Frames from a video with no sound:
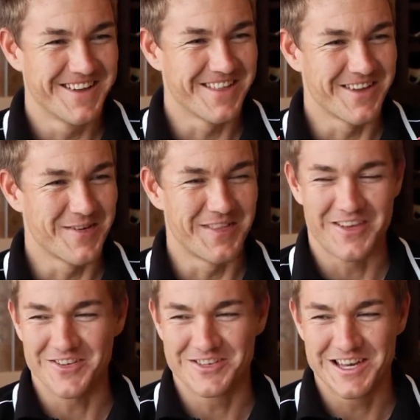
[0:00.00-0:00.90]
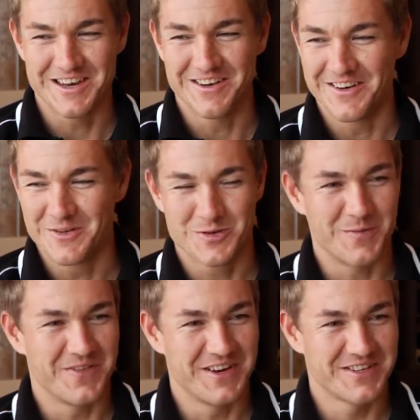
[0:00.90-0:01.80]
I mean, they got 10
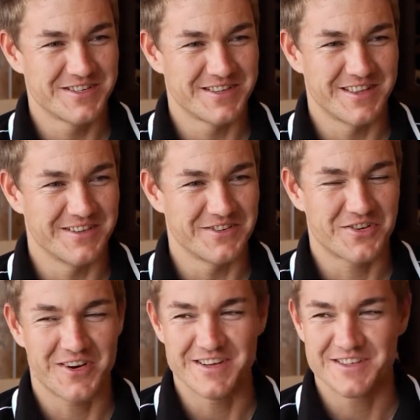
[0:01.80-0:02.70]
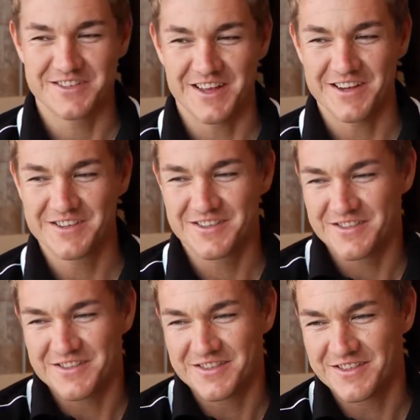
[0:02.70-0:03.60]
hilltop finishes and they're just crazy
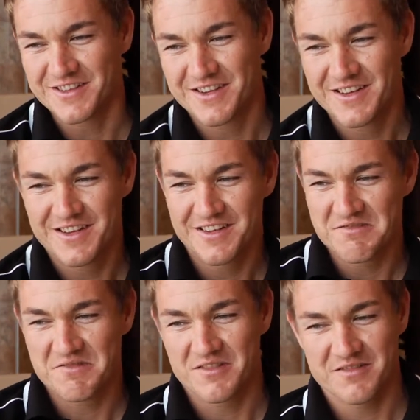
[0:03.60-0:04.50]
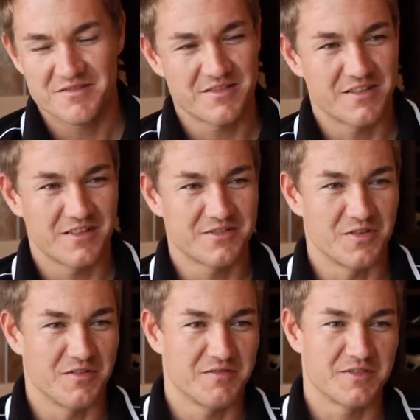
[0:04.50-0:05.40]
stages. It's
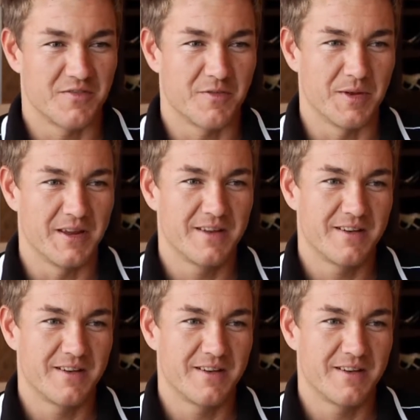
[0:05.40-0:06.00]
not for me.